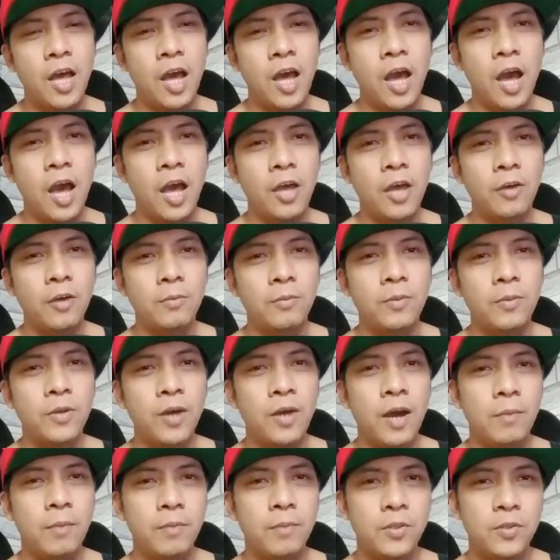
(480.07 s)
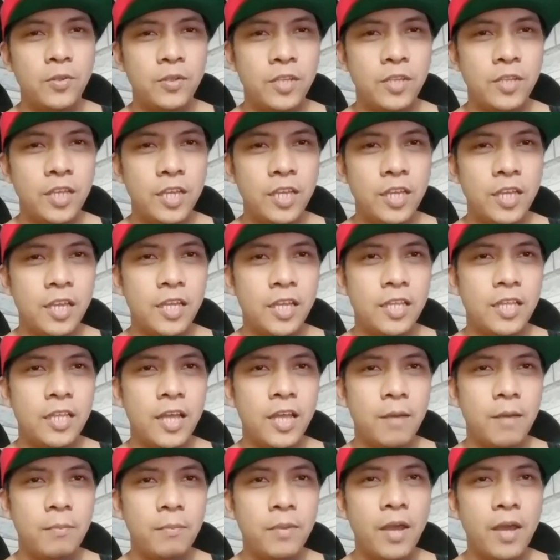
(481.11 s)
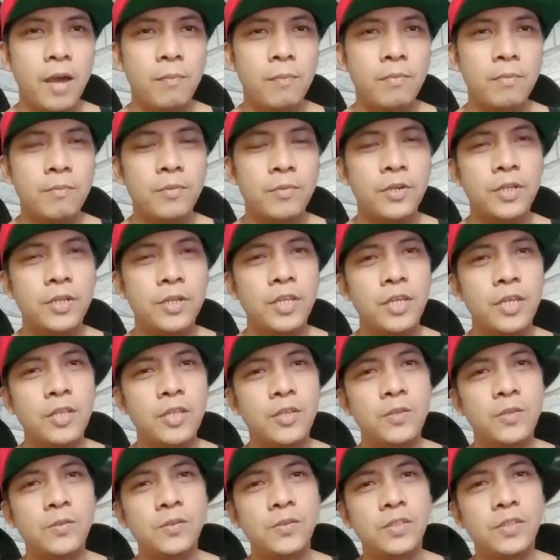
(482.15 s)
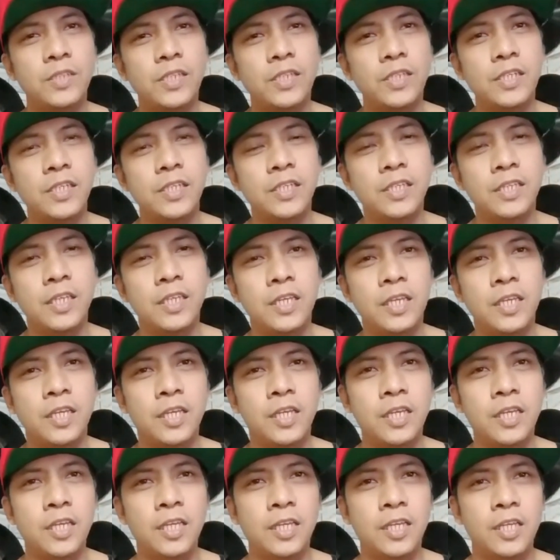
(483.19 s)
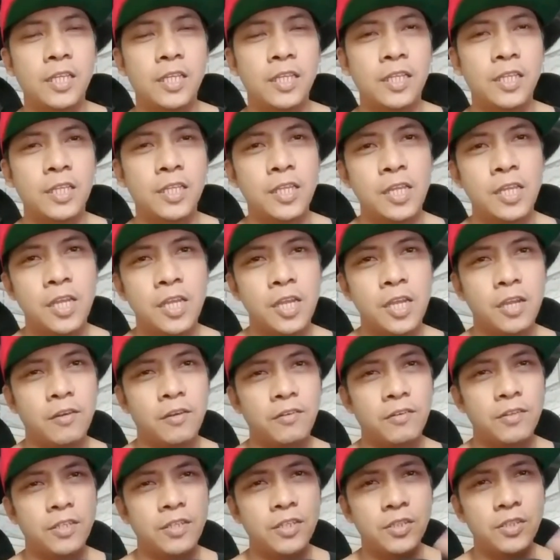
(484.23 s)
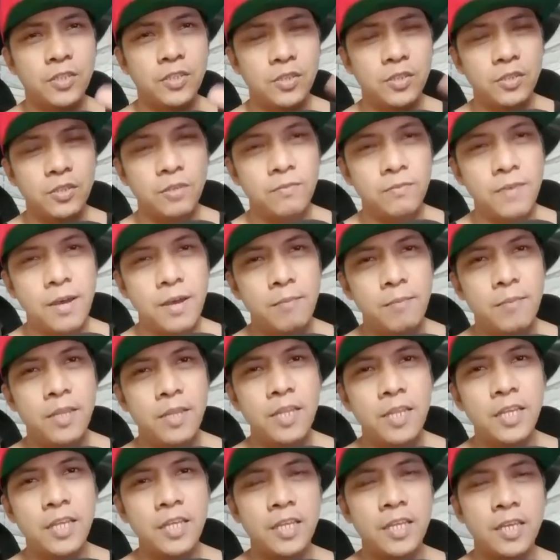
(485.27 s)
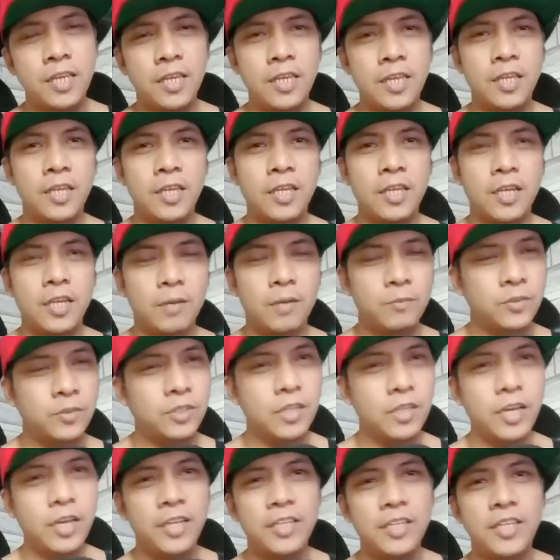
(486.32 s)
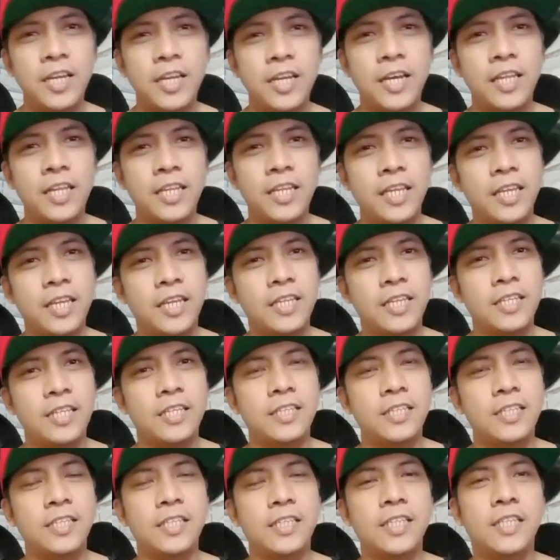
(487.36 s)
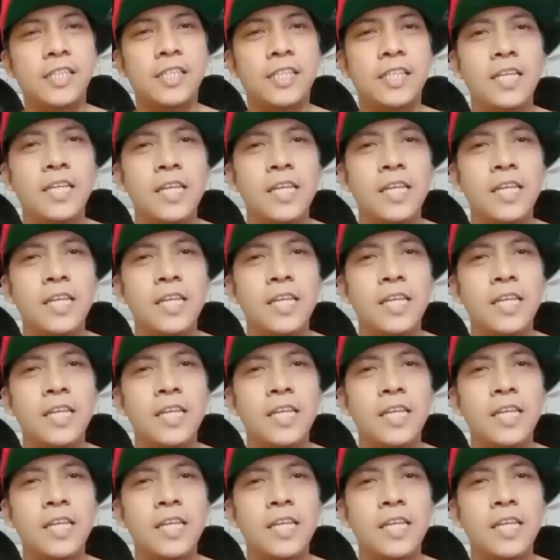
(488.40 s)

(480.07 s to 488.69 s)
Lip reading: I hope na happy today, and happy, happy birthday to you, Celine, and greetings to your family, kamusta kayo dyan, and